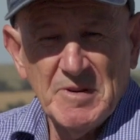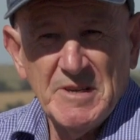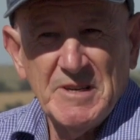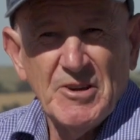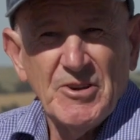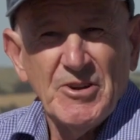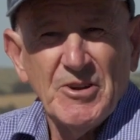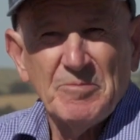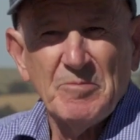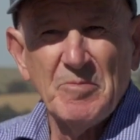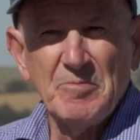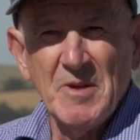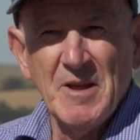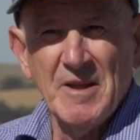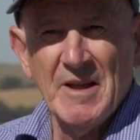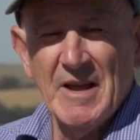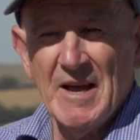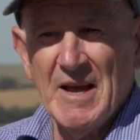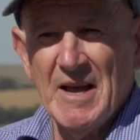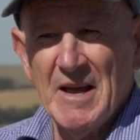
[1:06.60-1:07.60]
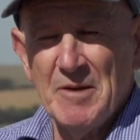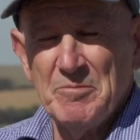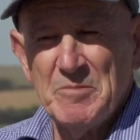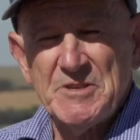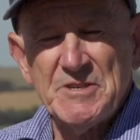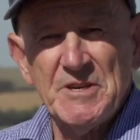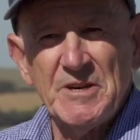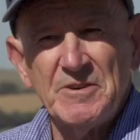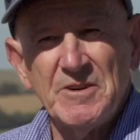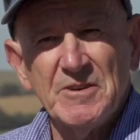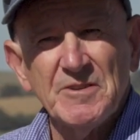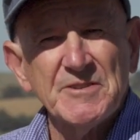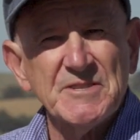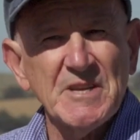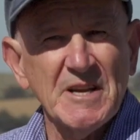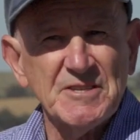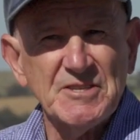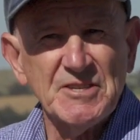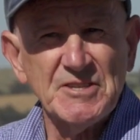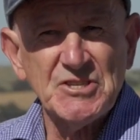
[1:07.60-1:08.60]
inert material
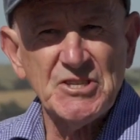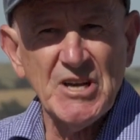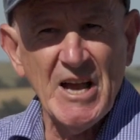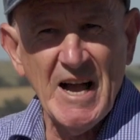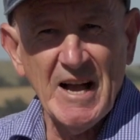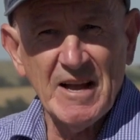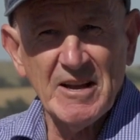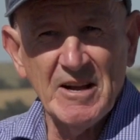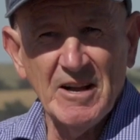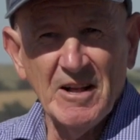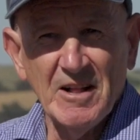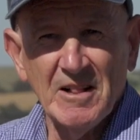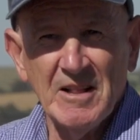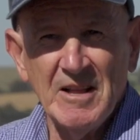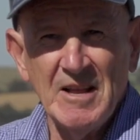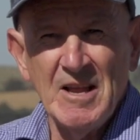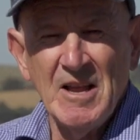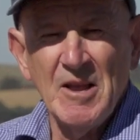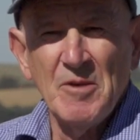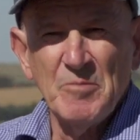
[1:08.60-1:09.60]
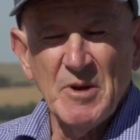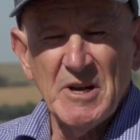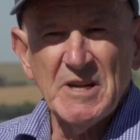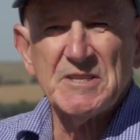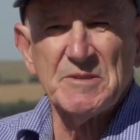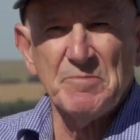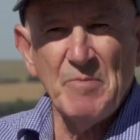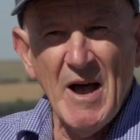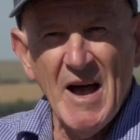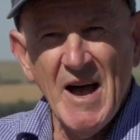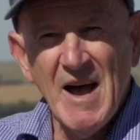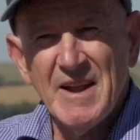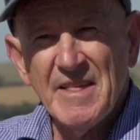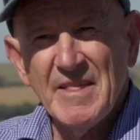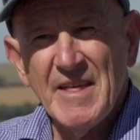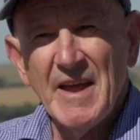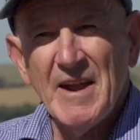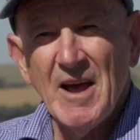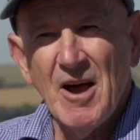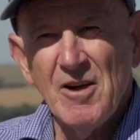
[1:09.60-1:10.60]
such as charcoal, but it's part of
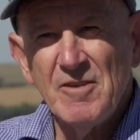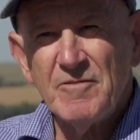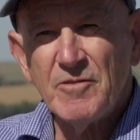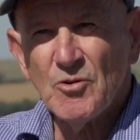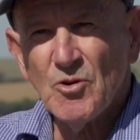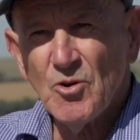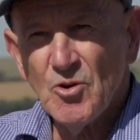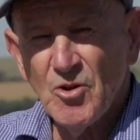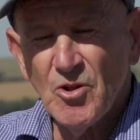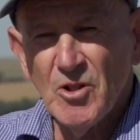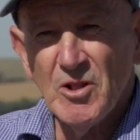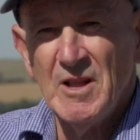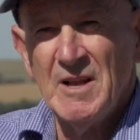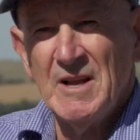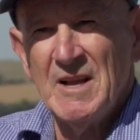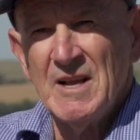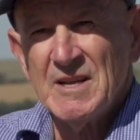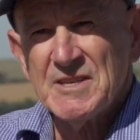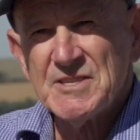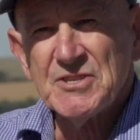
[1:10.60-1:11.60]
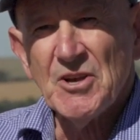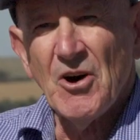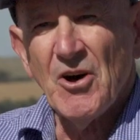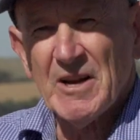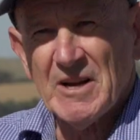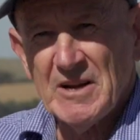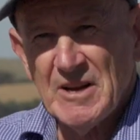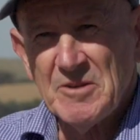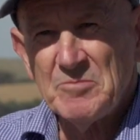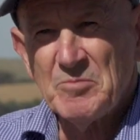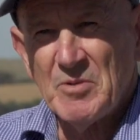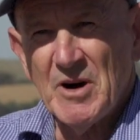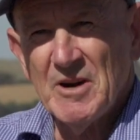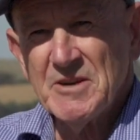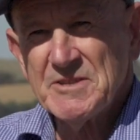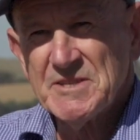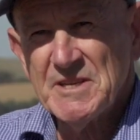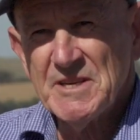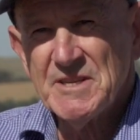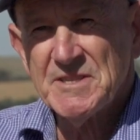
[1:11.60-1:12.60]
that overall cycling
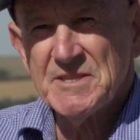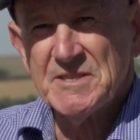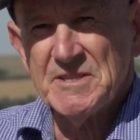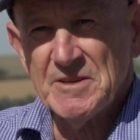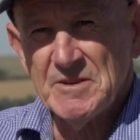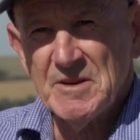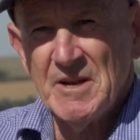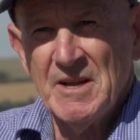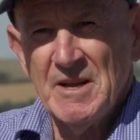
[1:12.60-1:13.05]
process that